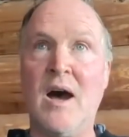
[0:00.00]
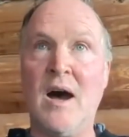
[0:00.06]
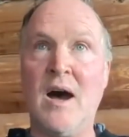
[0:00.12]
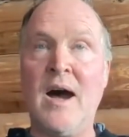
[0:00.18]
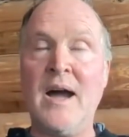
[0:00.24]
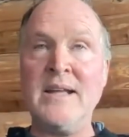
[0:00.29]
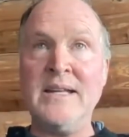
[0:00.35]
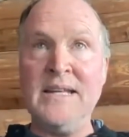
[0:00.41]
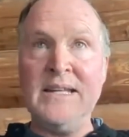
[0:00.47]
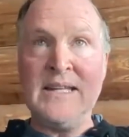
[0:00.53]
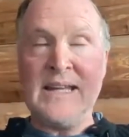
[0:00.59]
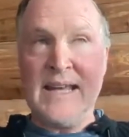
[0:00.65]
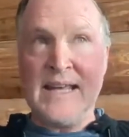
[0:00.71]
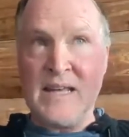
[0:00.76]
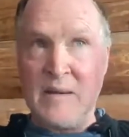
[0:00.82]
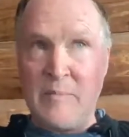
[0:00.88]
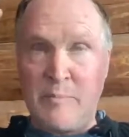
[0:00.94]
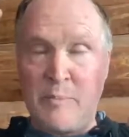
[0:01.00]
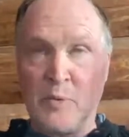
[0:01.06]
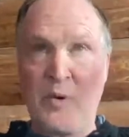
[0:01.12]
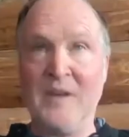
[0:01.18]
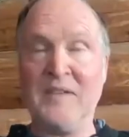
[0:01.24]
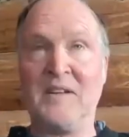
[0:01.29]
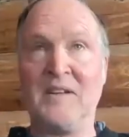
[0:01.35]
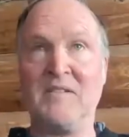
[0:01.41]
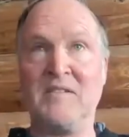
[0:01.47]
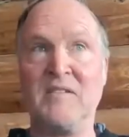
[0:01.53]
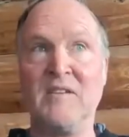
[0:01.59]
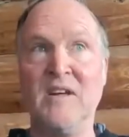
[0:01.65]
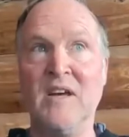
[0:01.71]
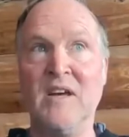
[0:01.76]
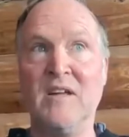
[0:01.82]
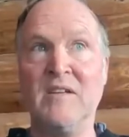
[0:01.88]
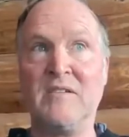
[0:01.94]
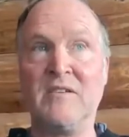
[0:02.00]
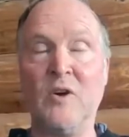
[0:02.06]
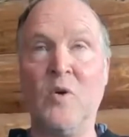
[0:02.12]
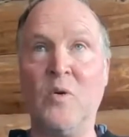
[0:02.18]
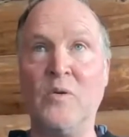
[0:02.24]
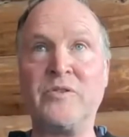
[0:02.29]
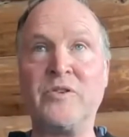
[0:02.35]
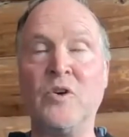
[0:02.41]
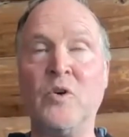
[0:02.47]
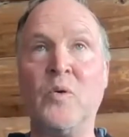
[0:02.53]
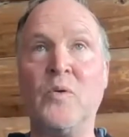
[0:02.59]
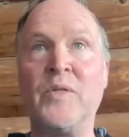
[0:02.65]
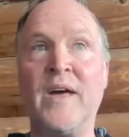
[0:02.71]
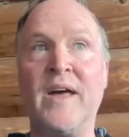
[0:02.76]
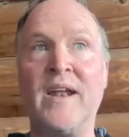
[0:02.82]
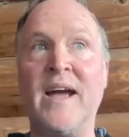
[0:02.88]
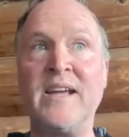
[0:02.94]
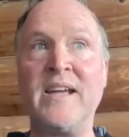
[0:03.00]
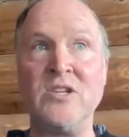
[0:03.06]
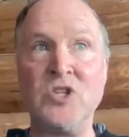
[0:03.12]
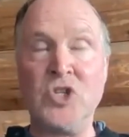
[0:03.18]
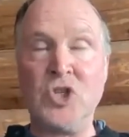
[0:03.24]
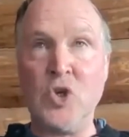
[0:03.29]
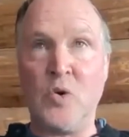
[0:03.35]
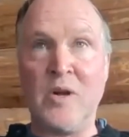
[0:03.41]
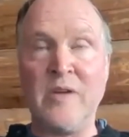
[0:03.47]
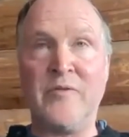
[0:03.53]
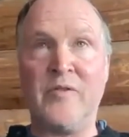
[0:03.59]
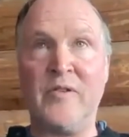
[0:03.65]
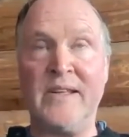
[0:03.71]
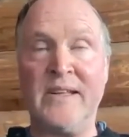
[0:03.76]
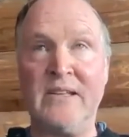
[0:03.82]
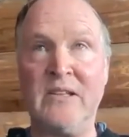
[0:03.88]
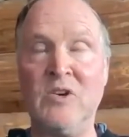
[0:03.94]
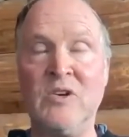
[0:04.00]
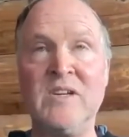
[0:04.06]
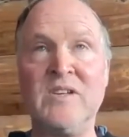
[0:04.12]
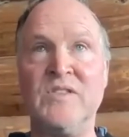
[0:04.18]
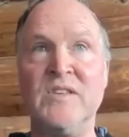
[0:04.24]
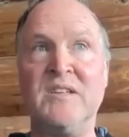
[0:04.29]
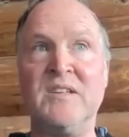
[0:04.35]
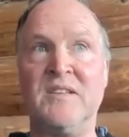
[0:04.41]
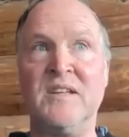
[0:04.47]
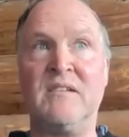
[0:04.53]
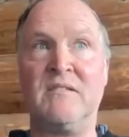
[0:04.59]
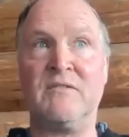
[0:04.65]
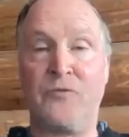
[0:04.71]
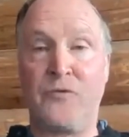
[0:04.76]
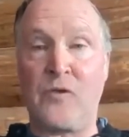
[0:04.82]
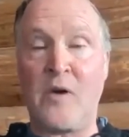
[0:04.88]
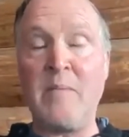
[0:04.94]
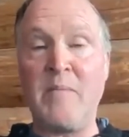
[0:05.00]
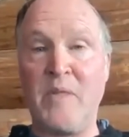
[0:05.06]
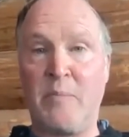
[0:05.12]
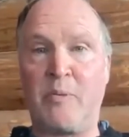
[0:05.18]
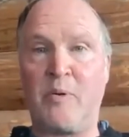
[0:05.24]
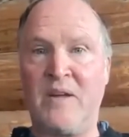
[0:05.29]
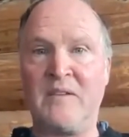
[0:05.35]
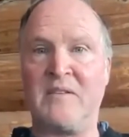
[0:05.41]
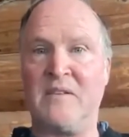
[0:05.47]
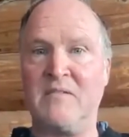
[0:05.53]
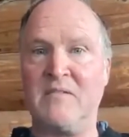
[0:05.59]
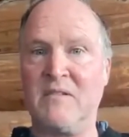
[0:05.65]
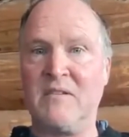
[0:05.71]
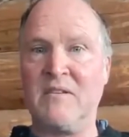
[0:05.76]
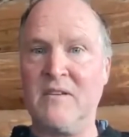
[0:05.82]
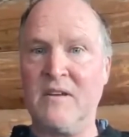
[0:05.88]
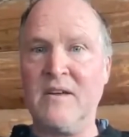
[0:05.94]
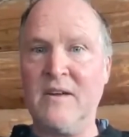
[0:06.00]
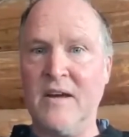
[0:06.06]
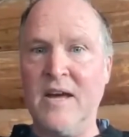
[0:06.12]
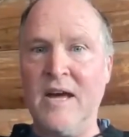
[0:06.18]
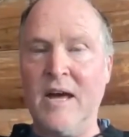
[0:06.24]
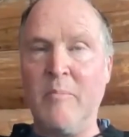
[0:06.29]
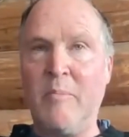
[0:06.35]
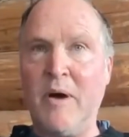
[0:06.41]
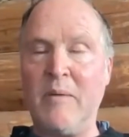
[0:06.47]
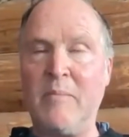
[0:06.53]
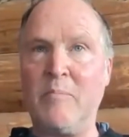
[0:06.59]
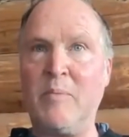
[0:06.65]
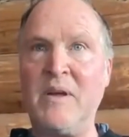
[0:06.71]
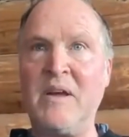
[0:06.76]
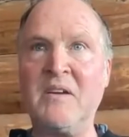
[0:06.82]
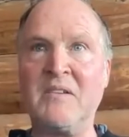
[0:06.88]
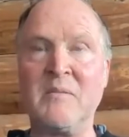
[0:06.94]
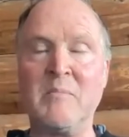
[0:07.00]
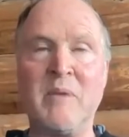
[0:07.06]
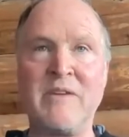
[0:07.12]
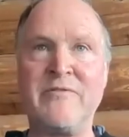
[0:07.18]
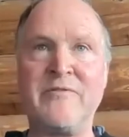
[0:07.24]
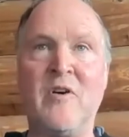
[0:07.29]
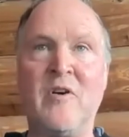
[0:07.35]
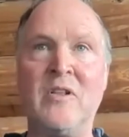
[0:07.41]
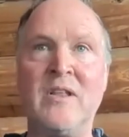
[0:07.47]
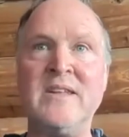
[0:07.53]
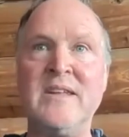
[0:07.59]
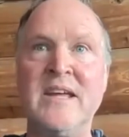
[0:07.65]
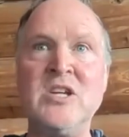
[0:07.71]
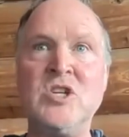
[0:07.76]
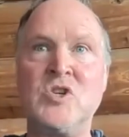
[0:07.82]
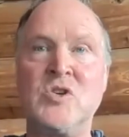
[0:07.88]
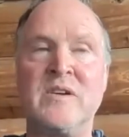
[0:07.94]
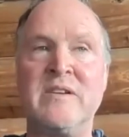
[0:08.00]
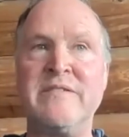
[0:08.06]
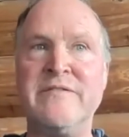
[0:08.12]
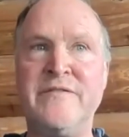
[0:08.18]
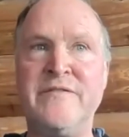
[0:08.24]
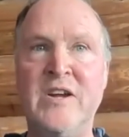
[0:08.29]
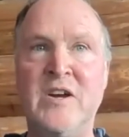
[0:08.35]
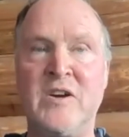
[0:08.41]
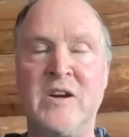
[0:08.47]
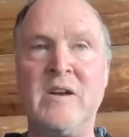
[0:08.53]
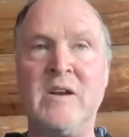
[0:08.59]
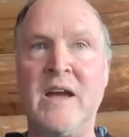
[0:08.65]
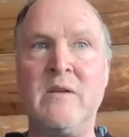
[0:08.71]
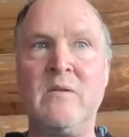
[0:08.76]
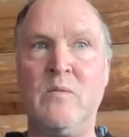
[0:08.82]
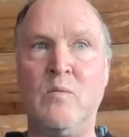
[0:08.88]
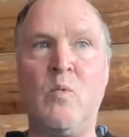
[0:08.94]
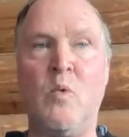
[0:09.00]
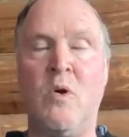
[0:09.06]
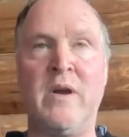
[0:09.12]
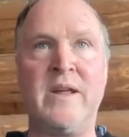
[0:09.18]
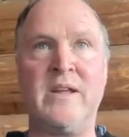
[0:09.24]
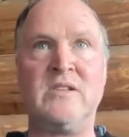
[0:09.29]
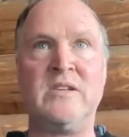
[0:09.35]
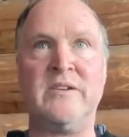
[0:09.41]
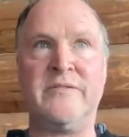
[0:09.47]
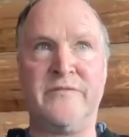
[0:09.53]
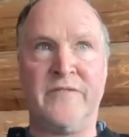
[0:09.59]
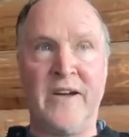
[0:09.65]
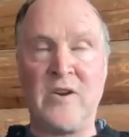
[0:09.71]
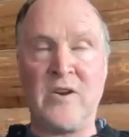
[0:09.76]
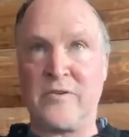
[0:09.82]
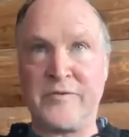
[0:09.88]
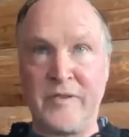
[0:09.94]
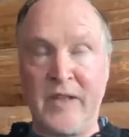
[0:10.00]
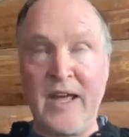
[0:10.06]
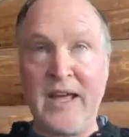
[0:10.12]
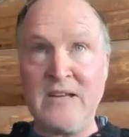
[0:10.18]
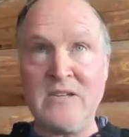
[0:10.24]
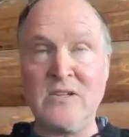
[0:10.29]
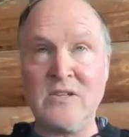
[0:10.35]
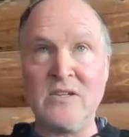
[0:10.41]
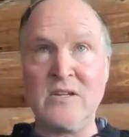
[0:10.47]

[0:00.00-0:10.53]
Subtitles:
I need to get in presence so that I can joyfully look at these things from the presence. But because of my fallen nature and fear and wanting to fight or flight,